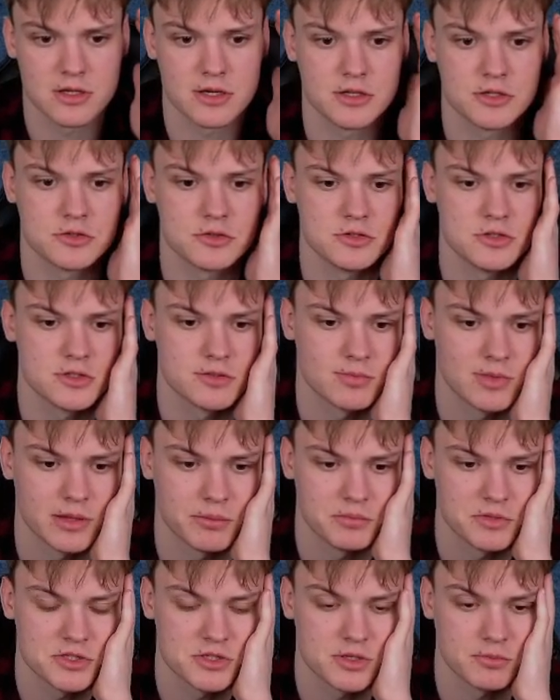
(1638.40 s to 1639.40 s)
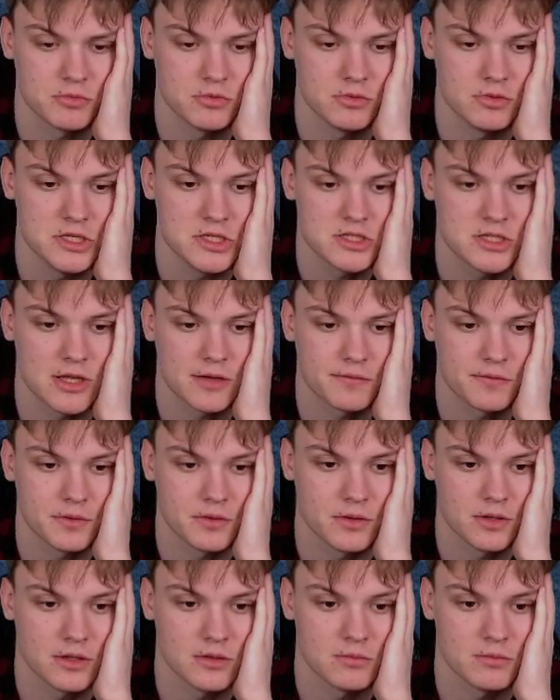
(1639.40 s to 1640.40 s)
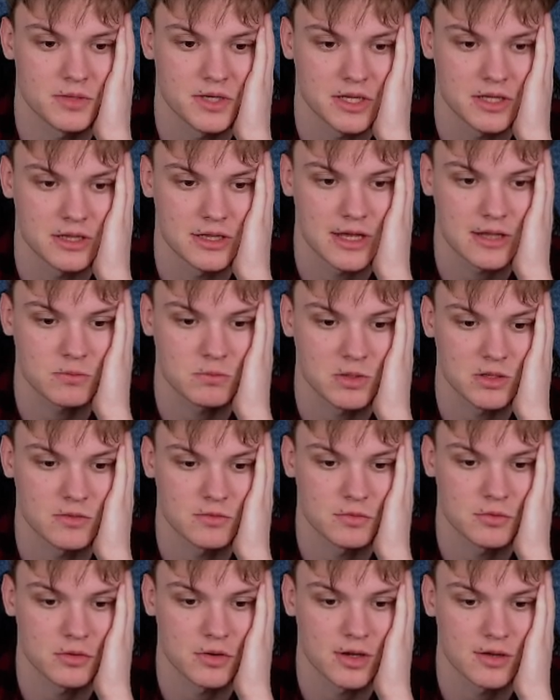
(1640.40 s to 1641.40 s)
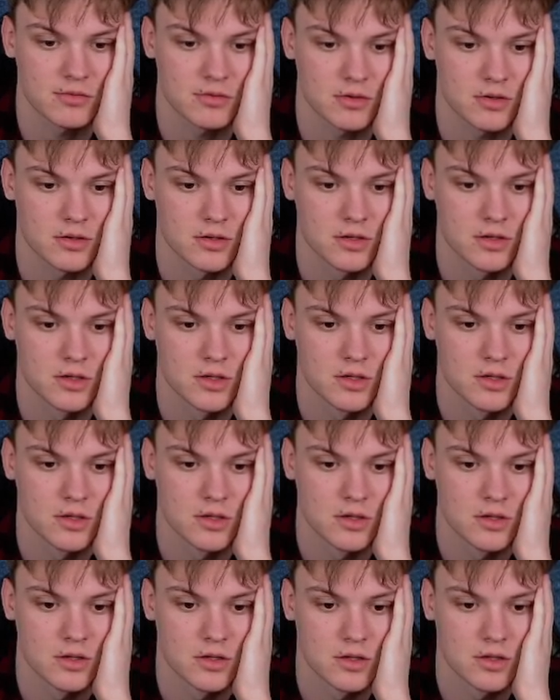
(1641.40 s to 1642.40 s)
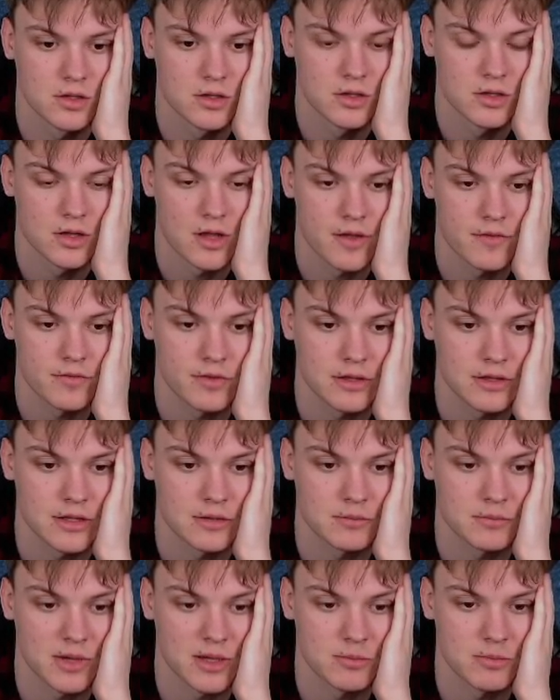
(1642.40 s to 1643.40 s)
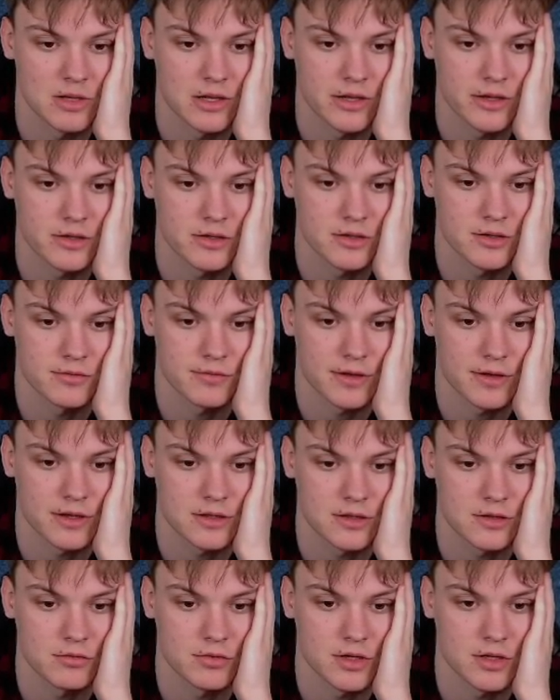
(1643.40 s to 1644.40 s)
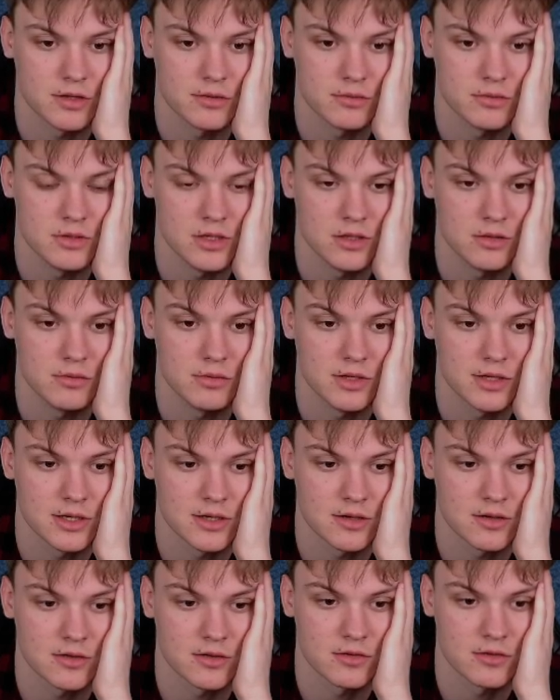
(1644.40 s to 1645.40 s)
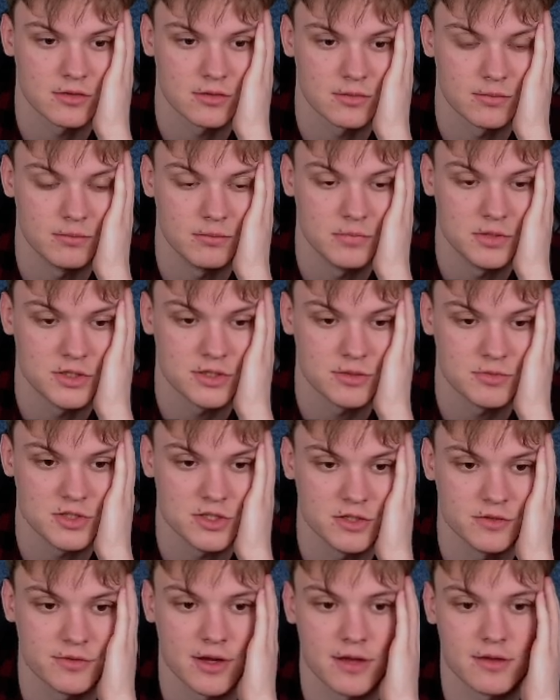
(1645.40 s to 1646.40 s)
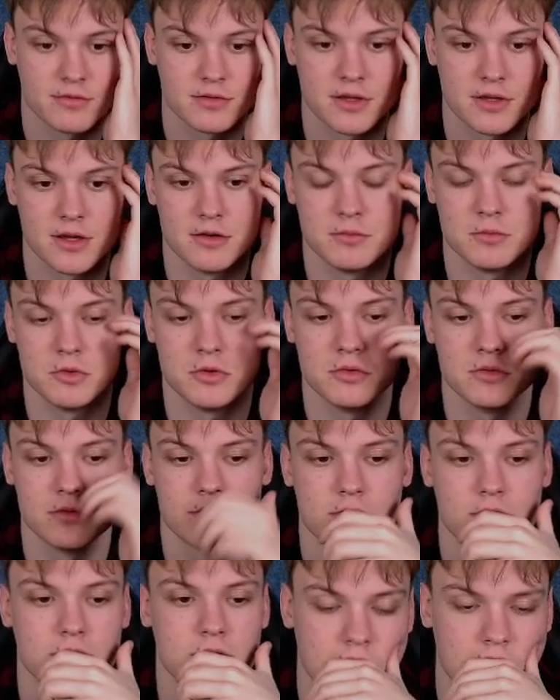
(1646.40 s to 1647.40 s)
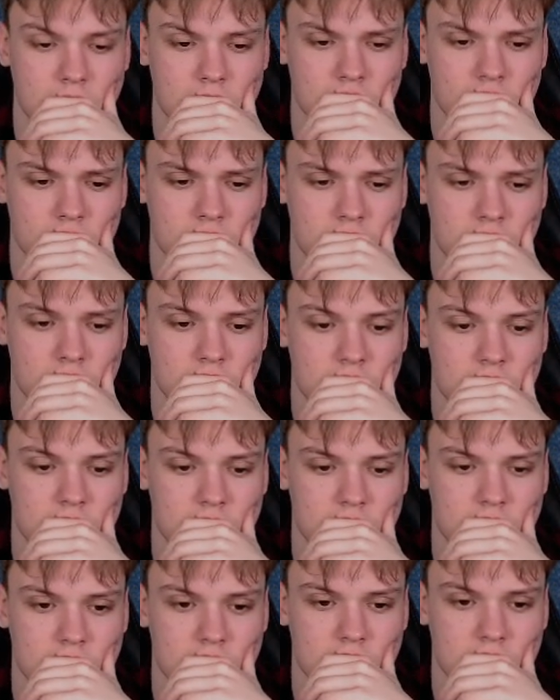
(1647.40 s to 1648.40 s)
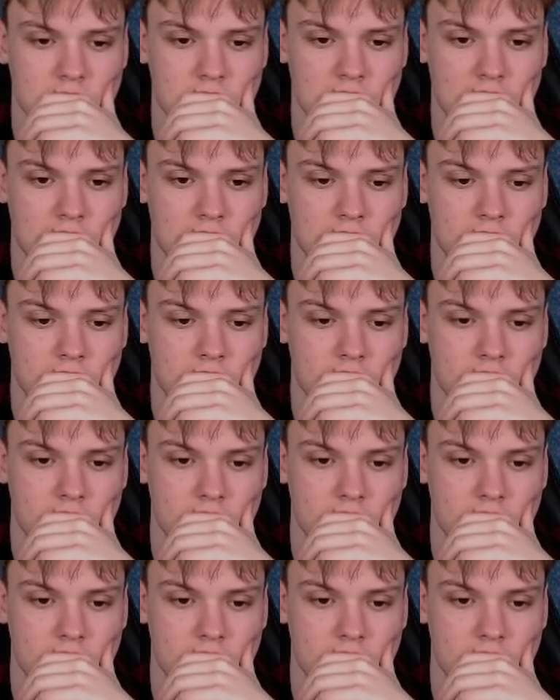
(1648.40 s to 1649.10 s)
I should just play bishop to e7 and break that pin forever. I think that might be like an effective way to deal with his bishop g5 kind of move. Even though, yeah,